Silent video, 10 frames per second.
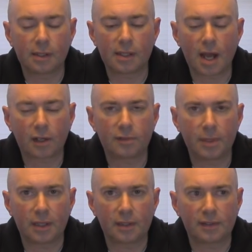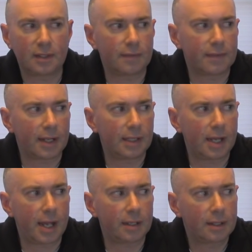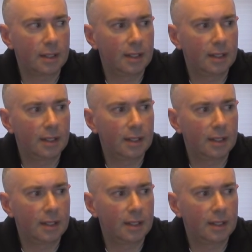locksmith and stuff like that.